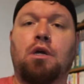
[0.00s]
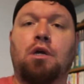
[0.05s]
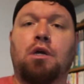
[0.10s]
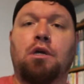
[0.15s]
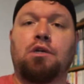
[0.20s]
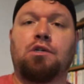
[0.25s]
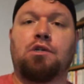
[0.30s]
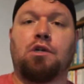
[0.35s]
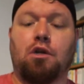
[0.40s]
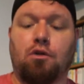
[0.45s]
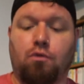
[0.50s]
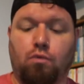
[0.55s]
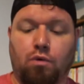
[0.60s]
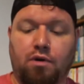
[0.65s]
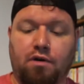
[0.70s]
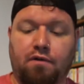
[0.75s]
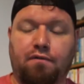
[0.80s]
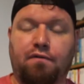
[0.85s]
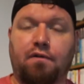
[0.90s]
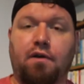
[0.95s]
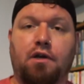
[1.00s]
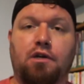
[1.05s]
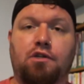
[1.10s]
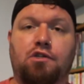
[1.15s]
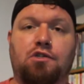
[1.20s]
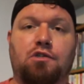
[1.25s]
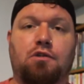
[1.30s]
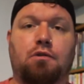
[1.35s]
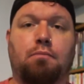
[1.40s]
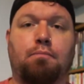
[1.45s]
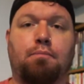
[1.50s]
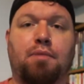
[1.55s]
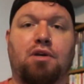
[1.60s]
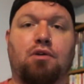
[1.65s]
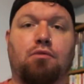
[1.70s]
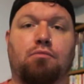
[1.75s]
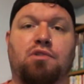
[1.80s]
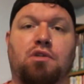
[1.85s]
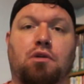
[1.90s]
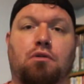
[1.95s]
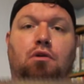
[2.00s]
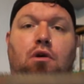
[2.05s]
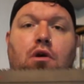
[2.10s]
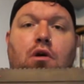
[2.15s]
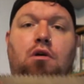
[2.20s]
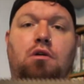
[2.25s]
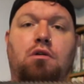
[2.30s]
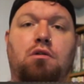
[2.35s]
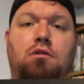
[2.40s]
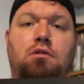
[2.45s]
So one of the first pickups I got